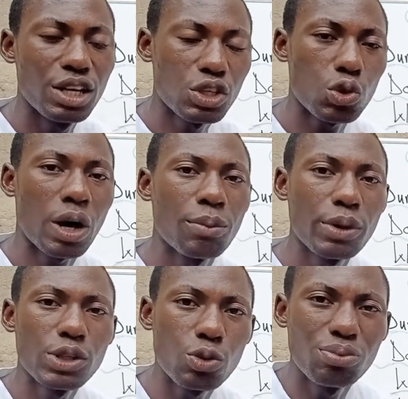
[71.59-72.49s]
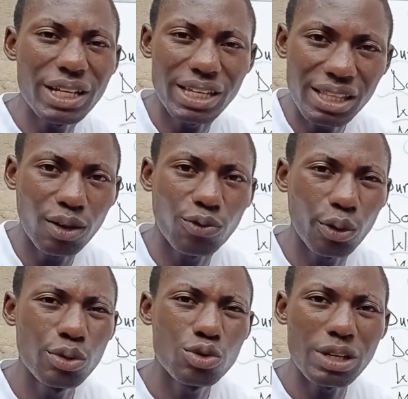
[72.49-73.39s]
So I'm going to break it down
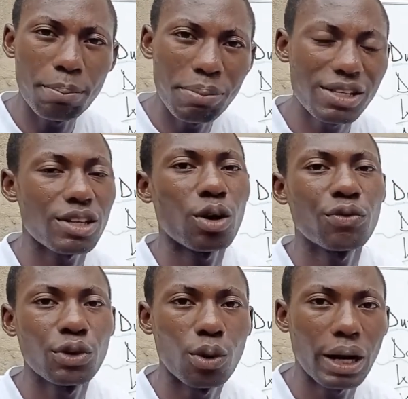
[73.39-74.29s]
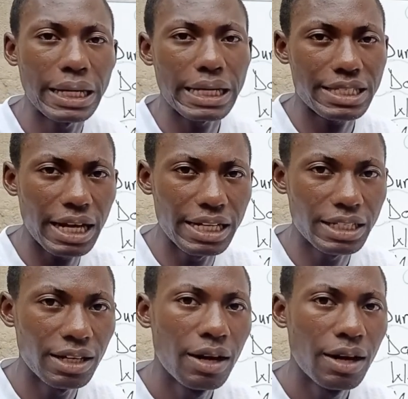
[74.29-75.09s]
for you to the best of your understanding.